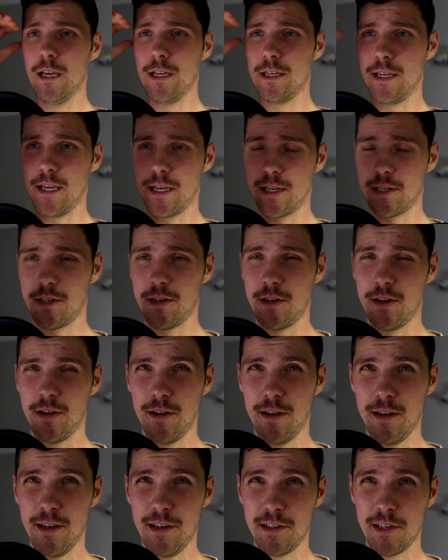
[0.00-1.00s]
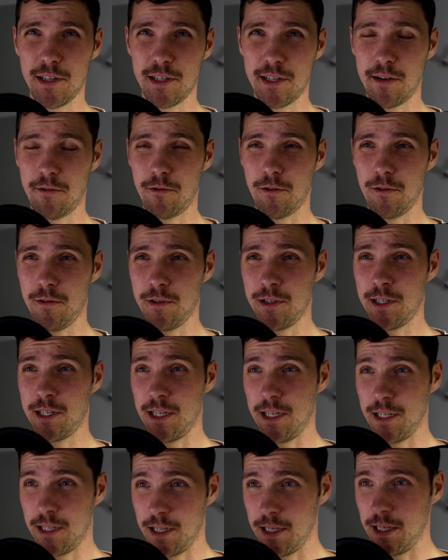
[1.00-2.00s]
Dexter is a several
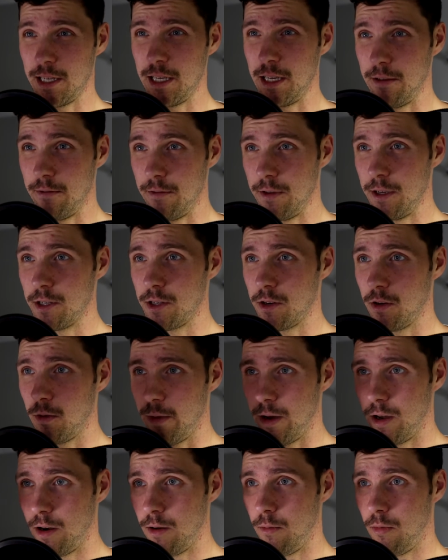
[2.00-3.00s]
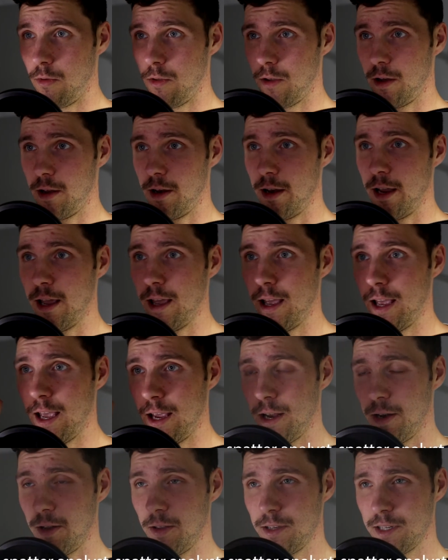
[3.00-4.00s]
season TV show about a blood
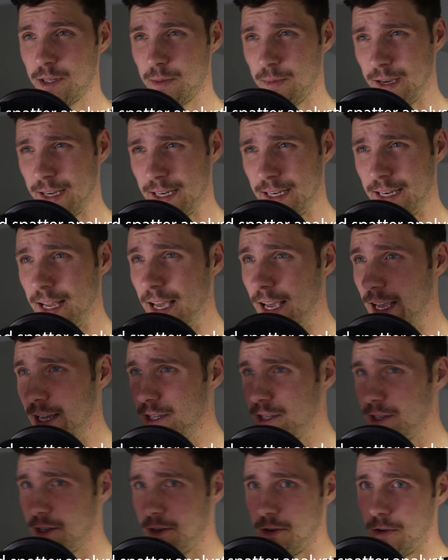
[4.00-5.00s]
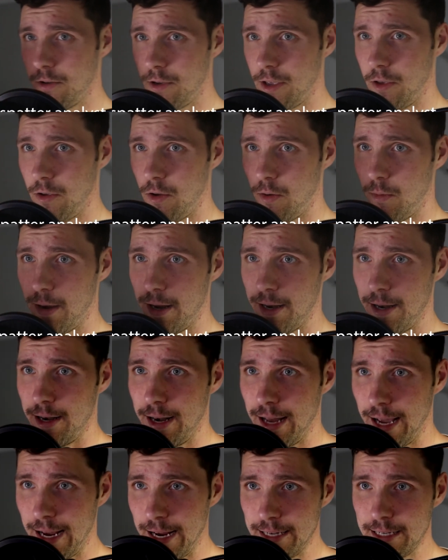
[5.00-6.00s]
analyst by day, serial killer by
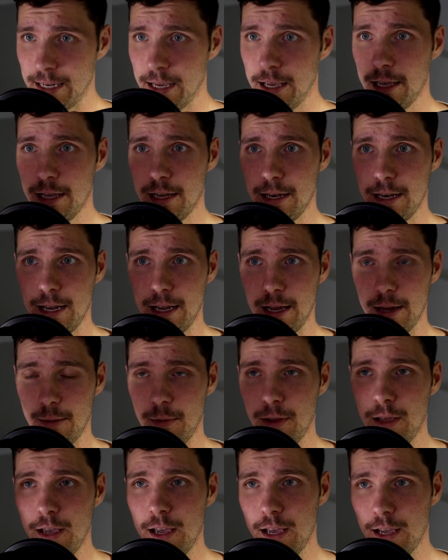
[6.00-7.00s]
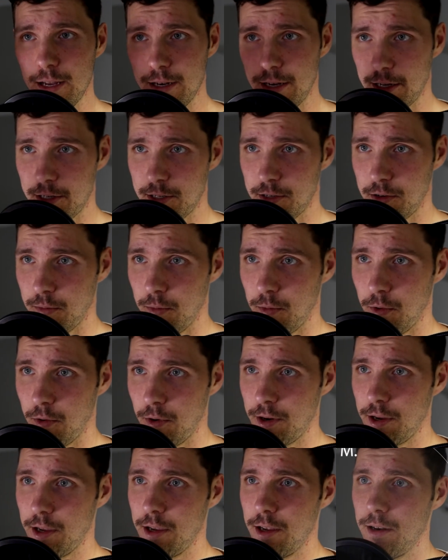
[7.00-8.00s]
night, named Dexter
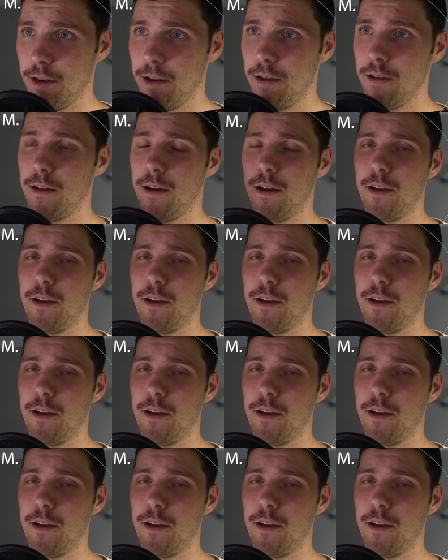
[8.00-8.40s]
Morgan.